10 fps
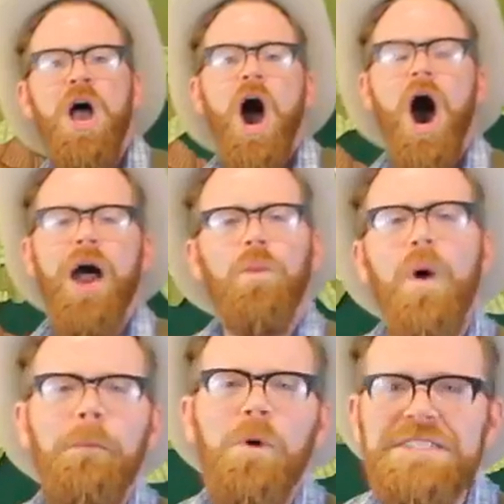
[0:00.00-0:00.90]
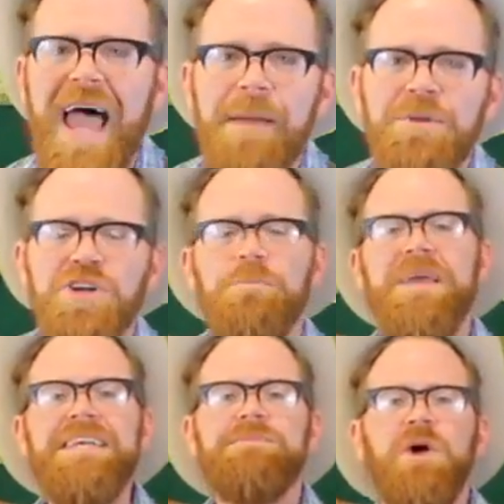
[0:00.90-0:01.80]
Alright, one more time in your
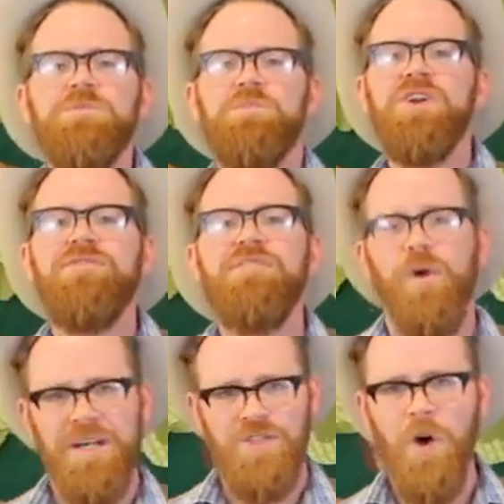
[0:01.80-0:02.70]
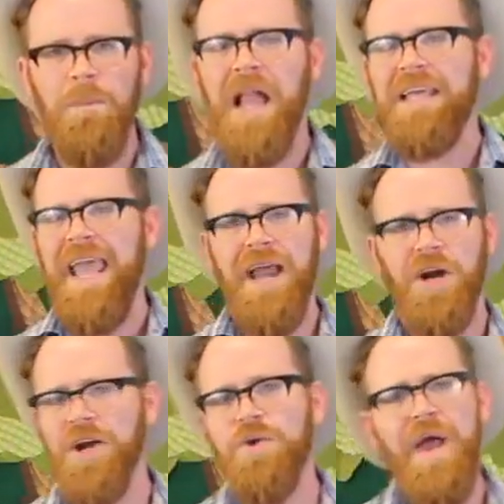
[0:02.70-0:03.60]
biggest, most beautiful voice. Old Molly Hare,
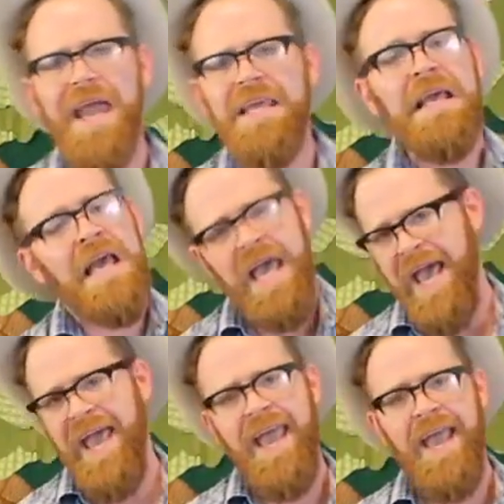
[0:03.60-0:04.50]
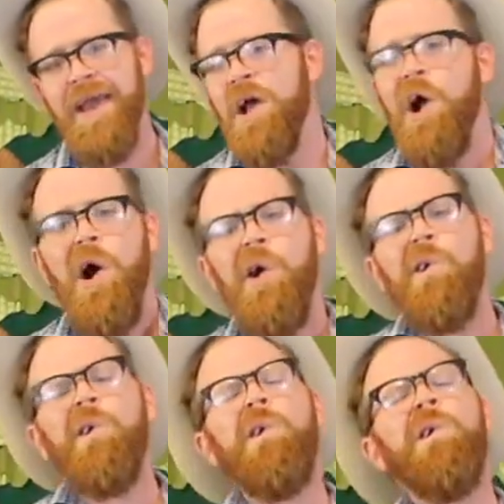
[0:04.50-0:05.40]
are you ready? And
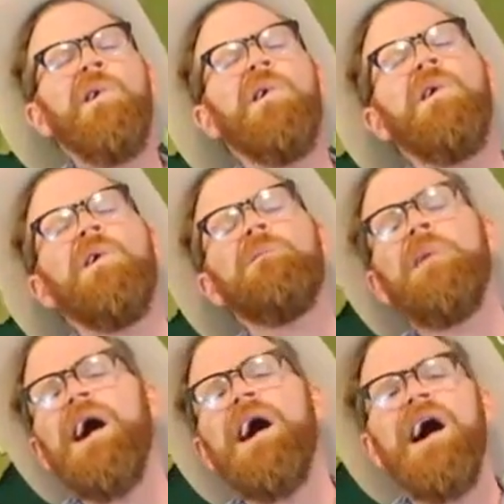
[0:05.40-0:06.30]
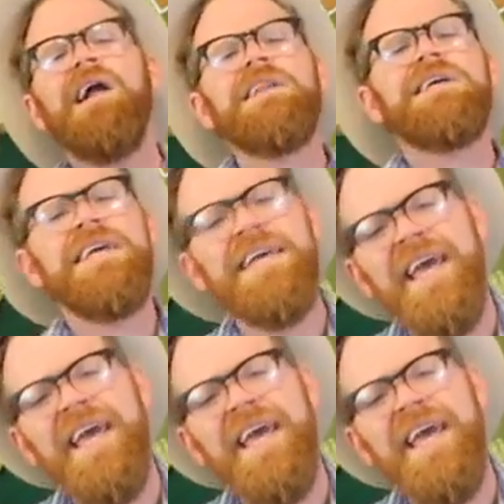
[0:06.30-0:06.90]
Old Molly